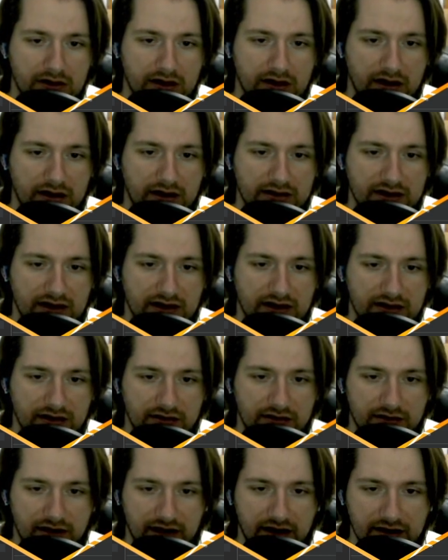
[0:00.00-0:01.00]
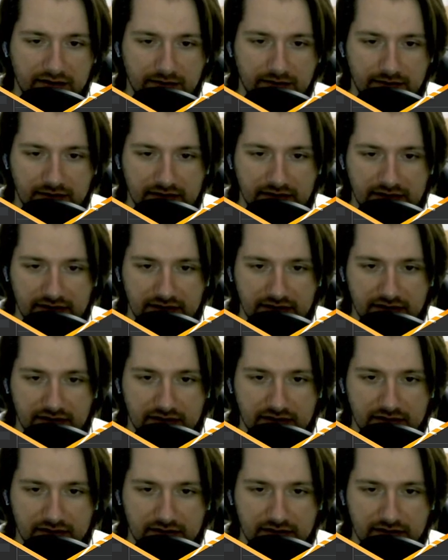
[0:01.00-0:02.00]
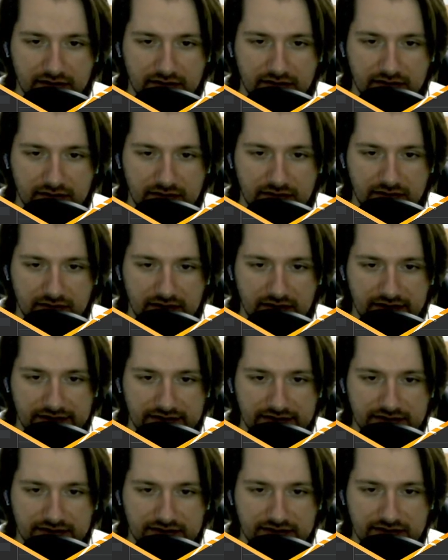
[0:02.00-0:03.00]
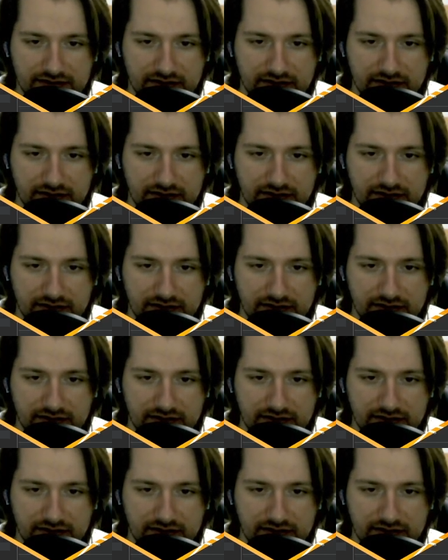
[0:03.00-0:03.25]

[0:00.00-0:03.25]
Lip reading: I can't interact with it. Let's,